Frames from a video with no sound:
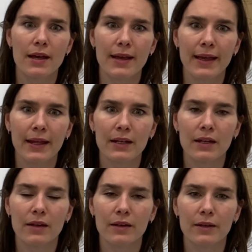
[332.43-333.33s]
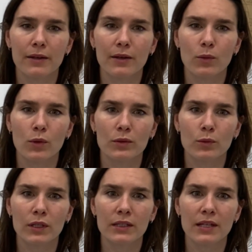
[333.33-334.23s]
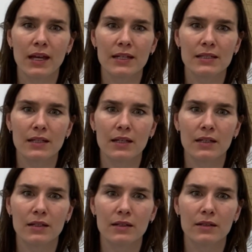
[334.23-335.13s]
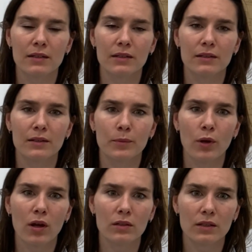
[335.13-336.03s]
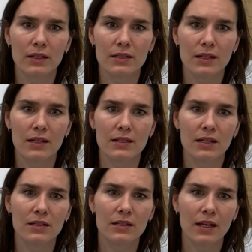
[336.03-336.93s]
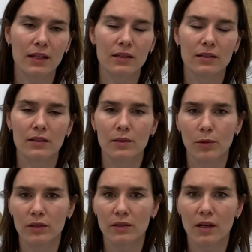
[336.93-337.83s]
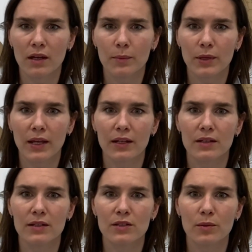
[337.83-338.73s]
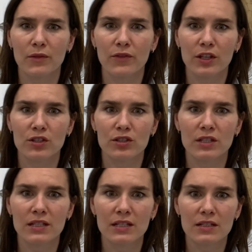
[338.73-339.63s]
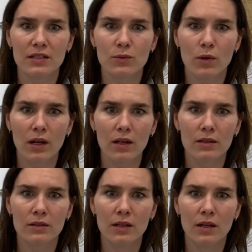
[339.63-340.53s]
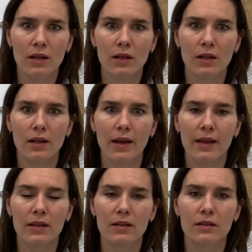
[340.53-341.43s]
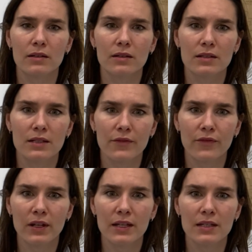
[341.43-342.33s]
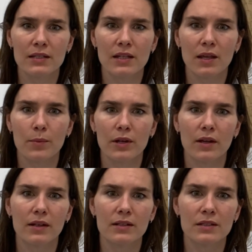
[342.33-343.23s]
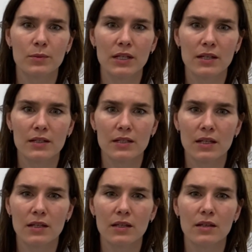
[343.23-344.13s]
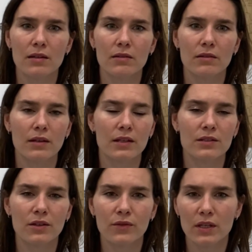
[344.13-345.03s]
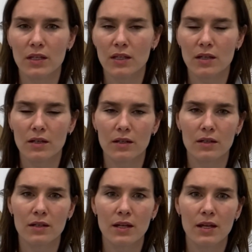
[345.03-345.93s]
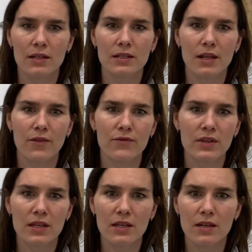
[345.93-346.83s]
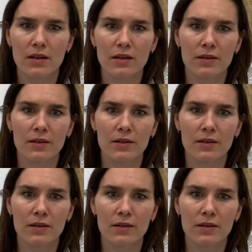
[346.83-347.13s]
And what we test in blood is, as I said, the blood type and some infectious diseases as well, like syphilis, hepatitis B and C, HIV, CMV,